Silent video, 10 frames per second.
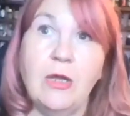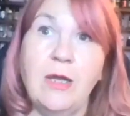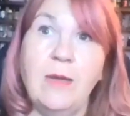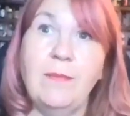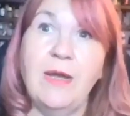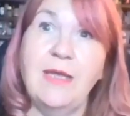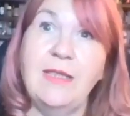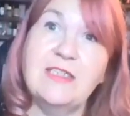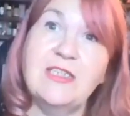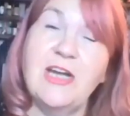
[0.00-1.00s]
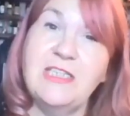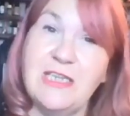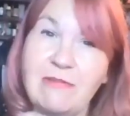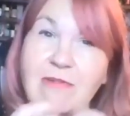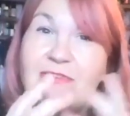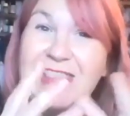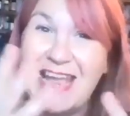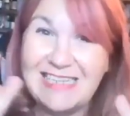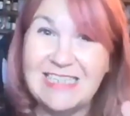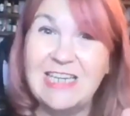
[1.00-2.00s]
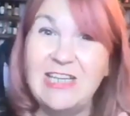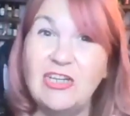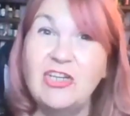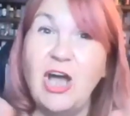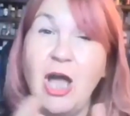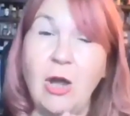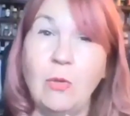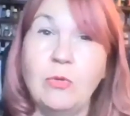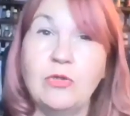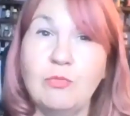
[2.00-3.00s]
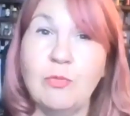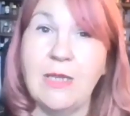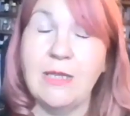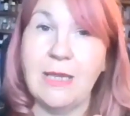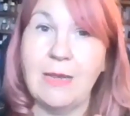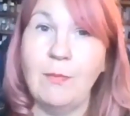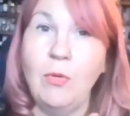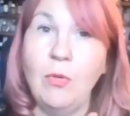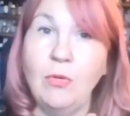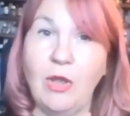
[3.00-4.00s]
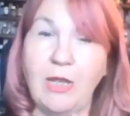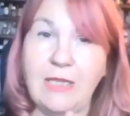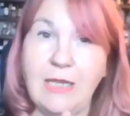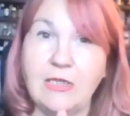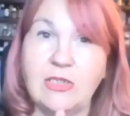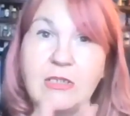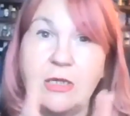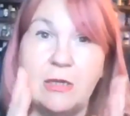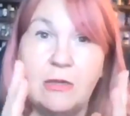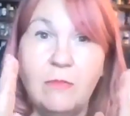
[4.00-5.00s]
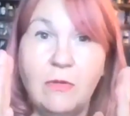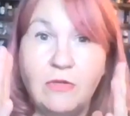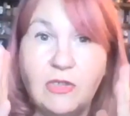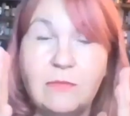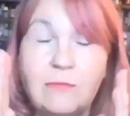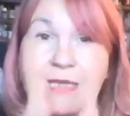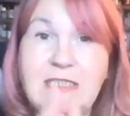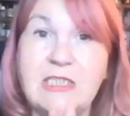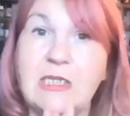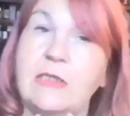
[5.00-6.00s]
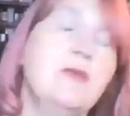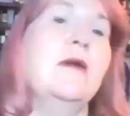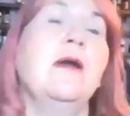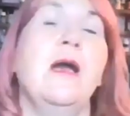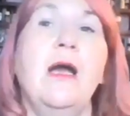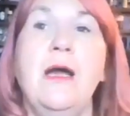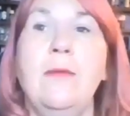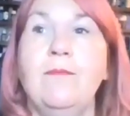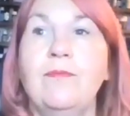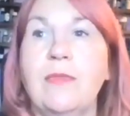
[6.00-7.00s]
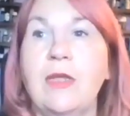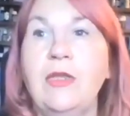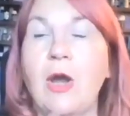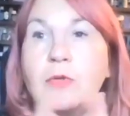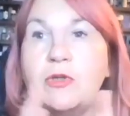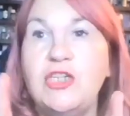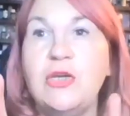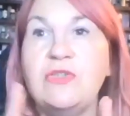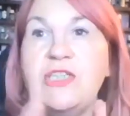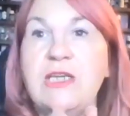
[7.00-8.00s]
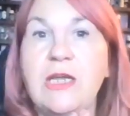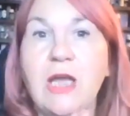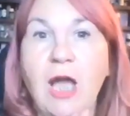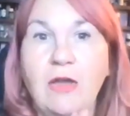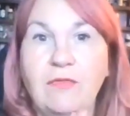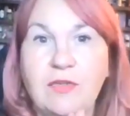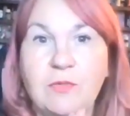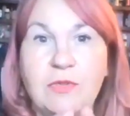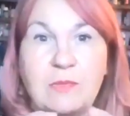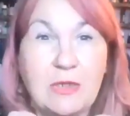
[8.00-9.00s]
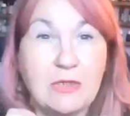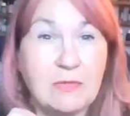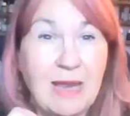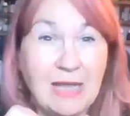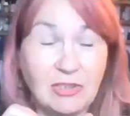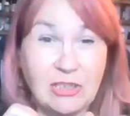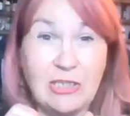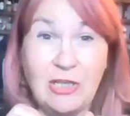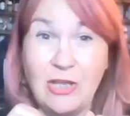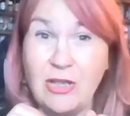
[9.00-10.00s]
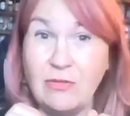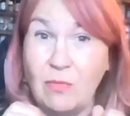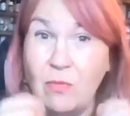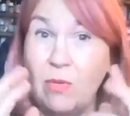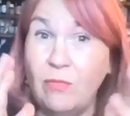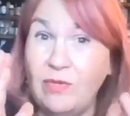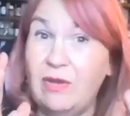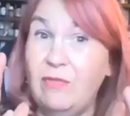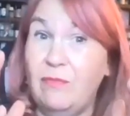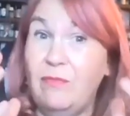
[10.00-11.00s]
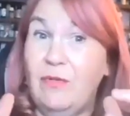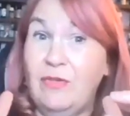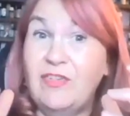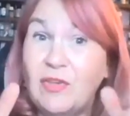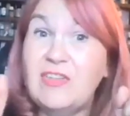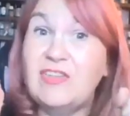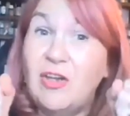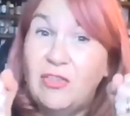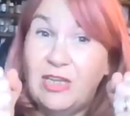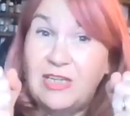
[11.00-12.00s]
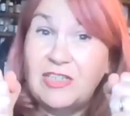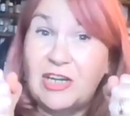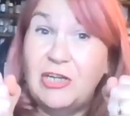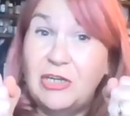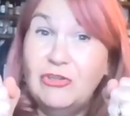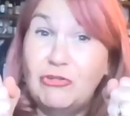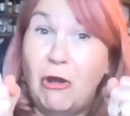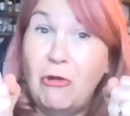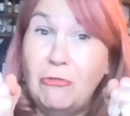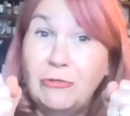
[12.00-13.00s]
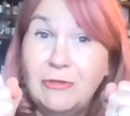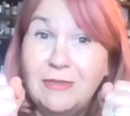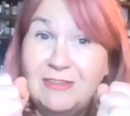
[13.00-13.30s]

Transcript: And this idea of letting go was really important, I think, to the medicine that I was using in COVID, was because we had to learn, well, there's only certain things I can control.